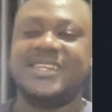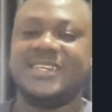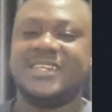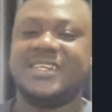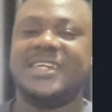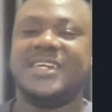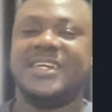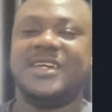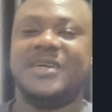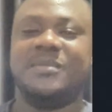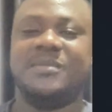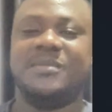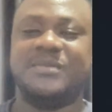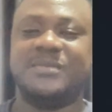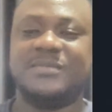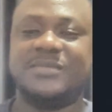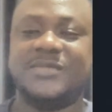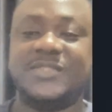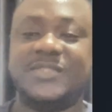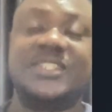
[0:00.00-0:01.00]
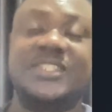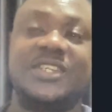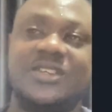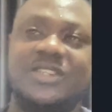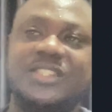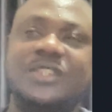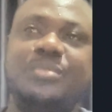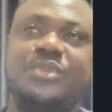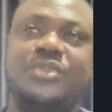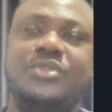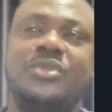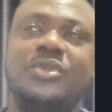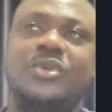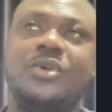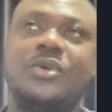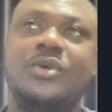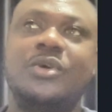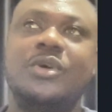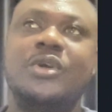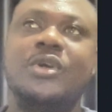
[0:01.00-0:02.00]
The security
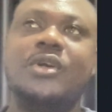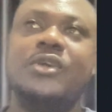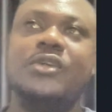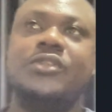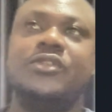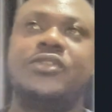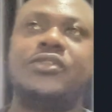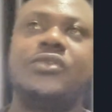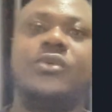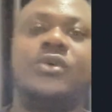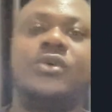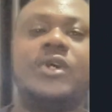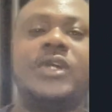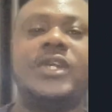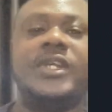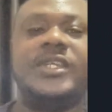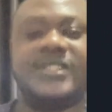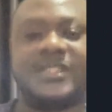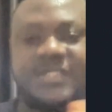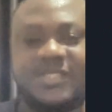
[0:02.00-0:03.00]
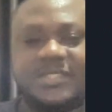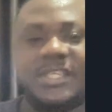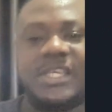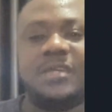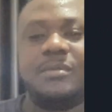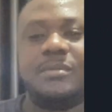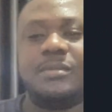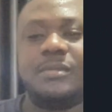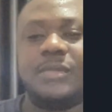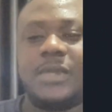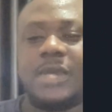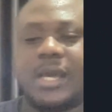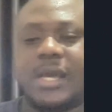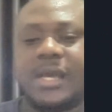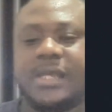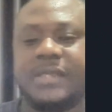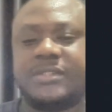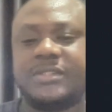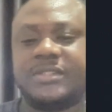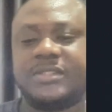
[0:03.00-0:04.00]
protocol. So it's the same
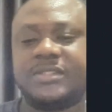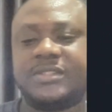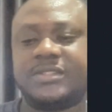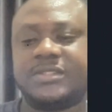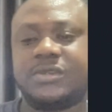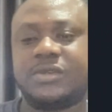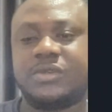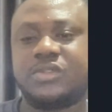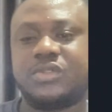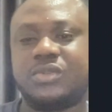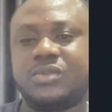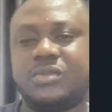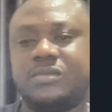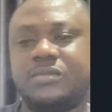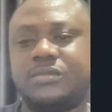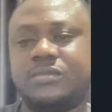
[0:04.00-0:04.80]
as, it's also,